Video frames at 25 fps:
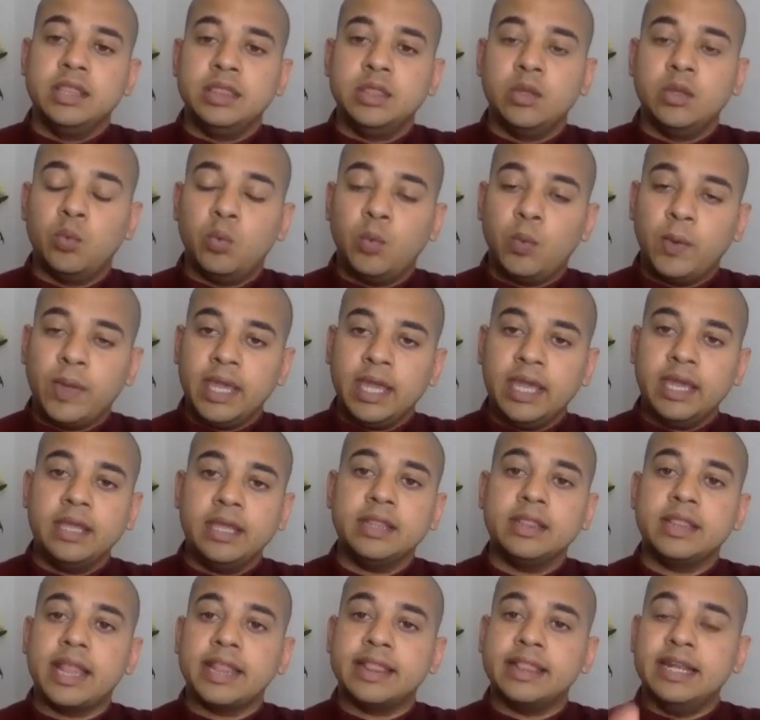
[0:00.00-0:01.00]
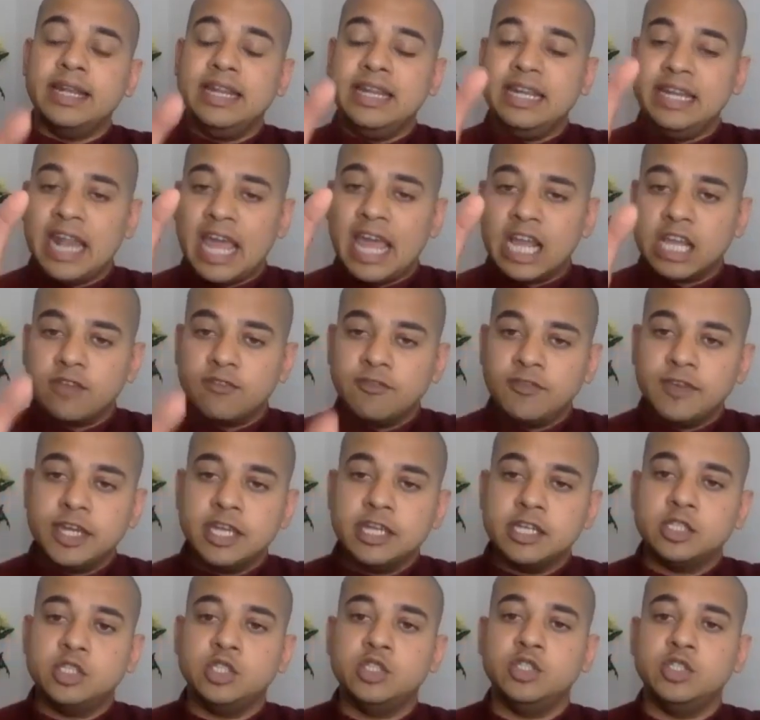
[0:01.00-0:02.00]
the way that the
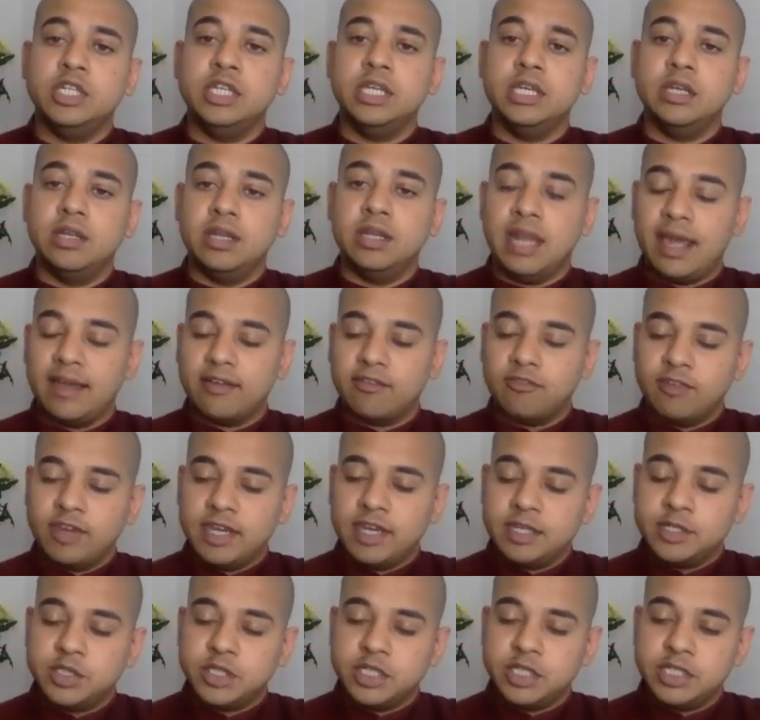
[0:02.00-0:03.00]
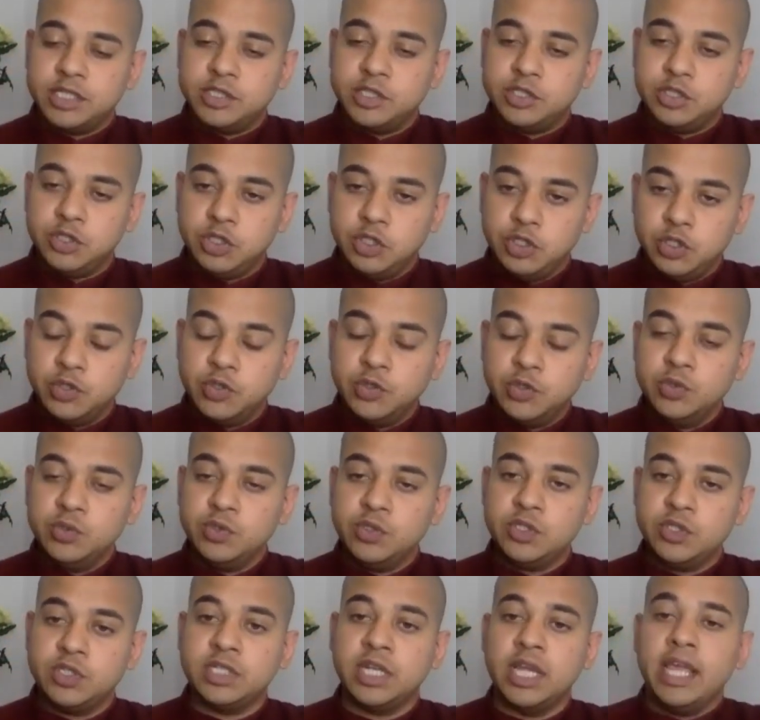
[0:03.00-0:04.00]
language is
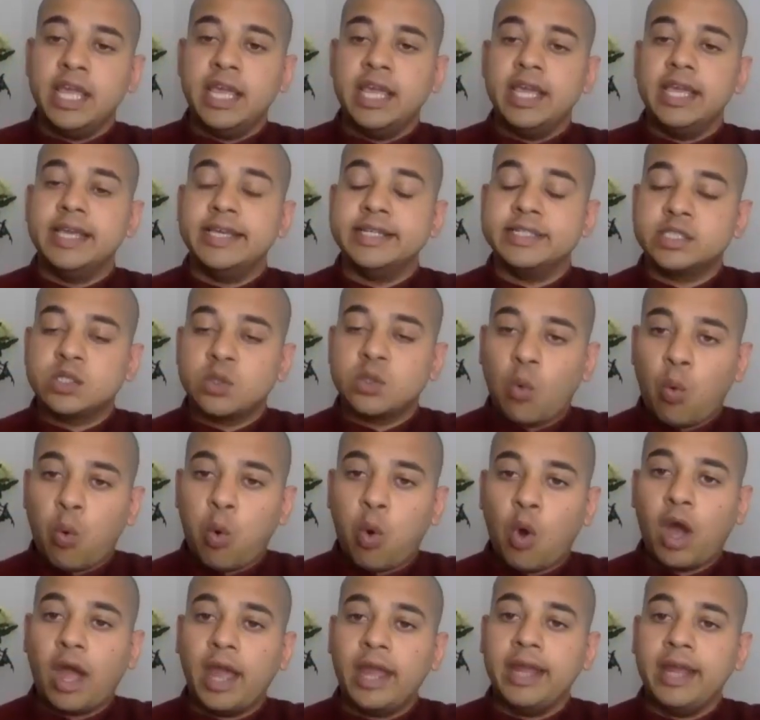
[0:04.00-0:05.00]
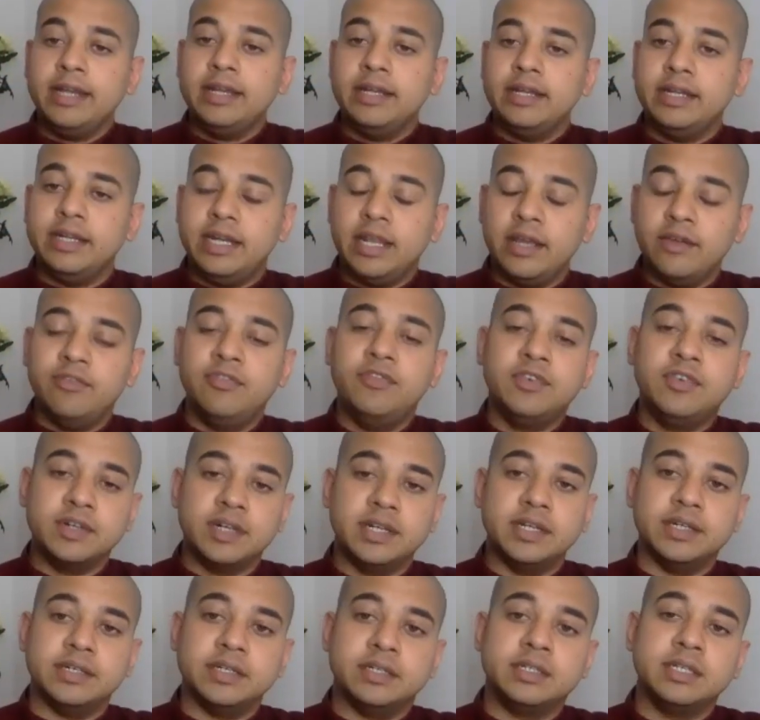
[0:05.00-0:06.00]
used is quite
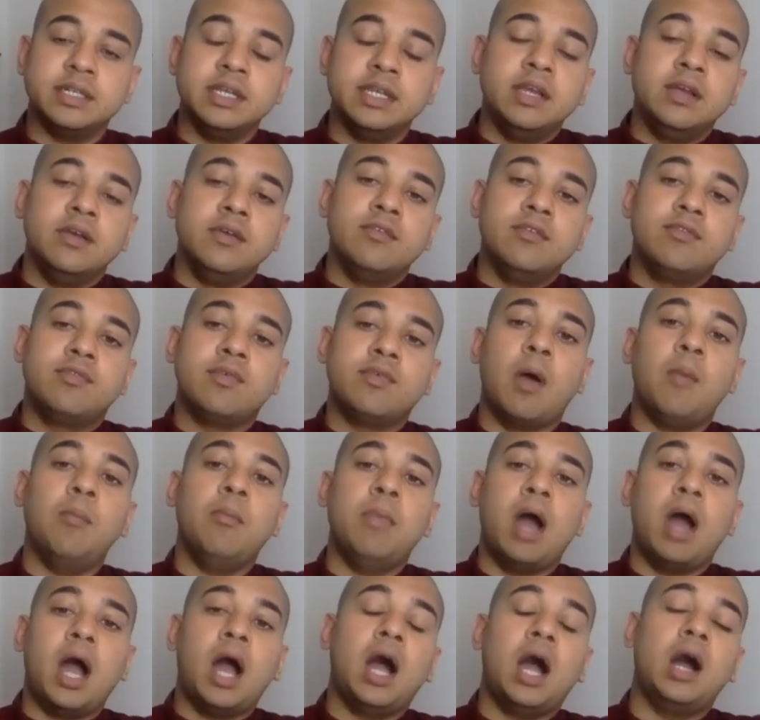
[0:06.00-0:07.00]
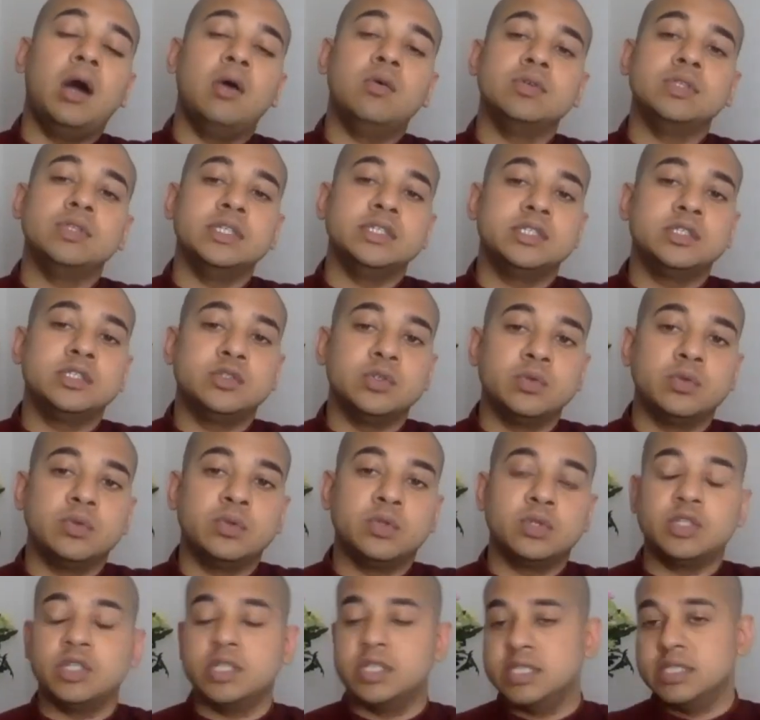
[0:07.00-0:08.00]
different from how the
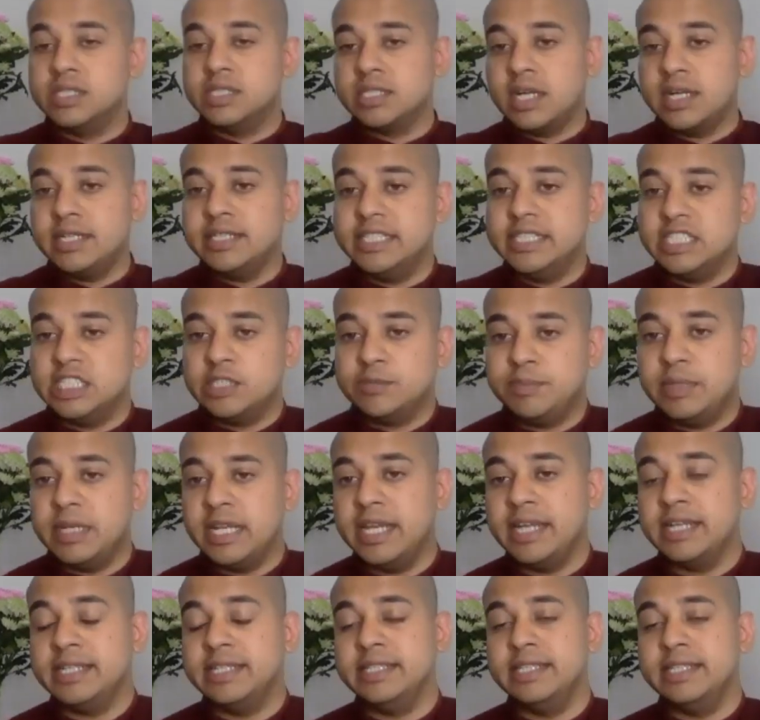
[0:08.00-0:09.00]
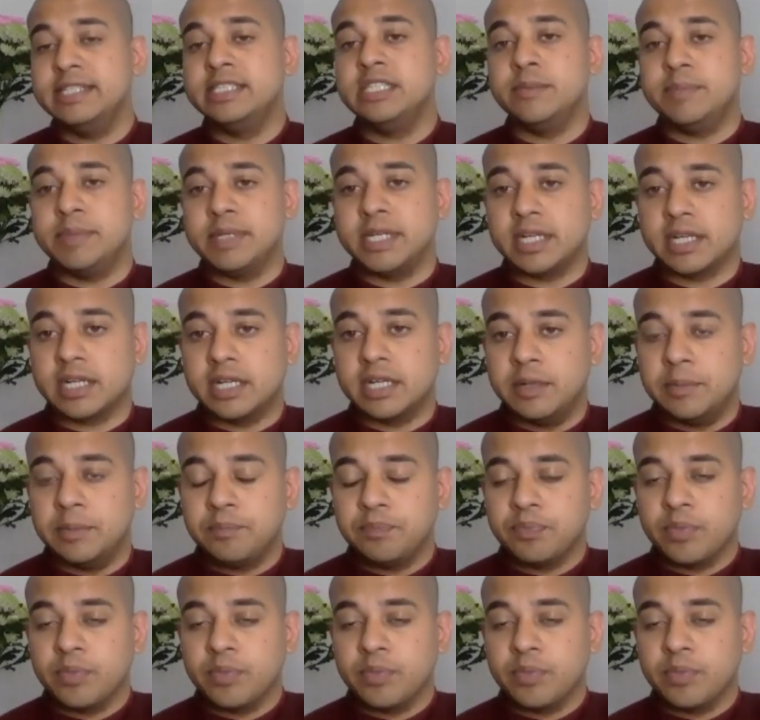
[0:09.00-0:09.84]
sutras are displayed in the Tipitaka.